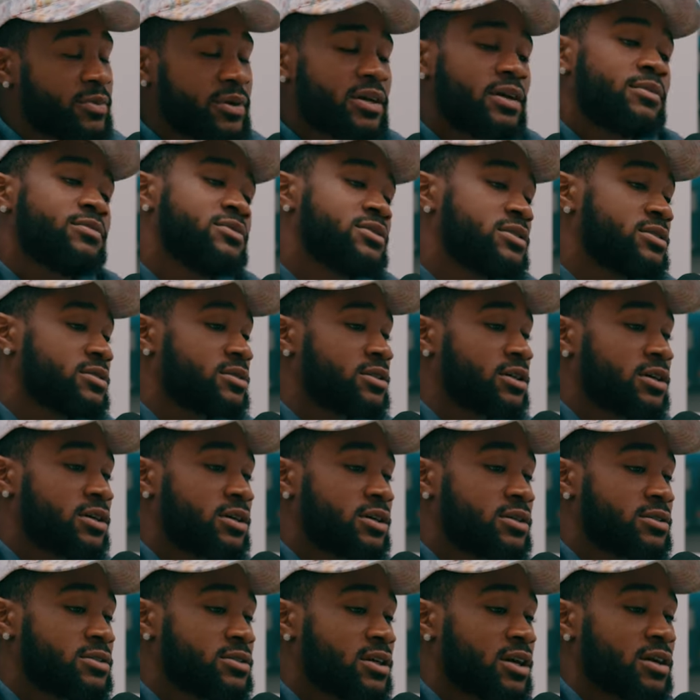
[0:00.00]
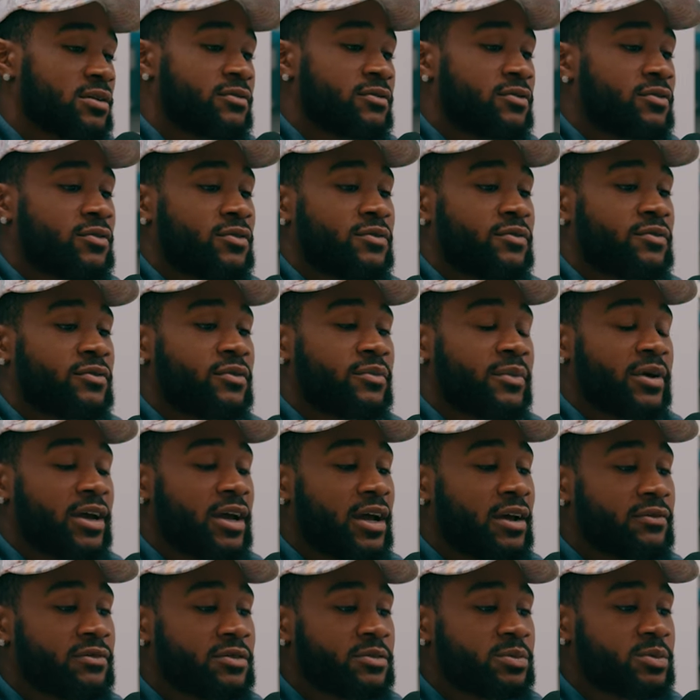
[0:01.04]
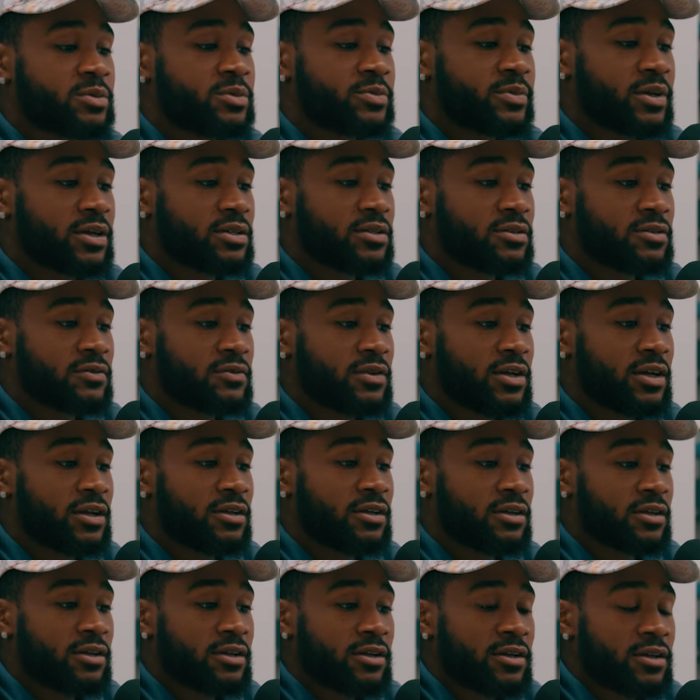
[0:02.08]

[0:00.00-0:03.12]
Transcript: But I'm just uh talking from from an athlete perspective. Like,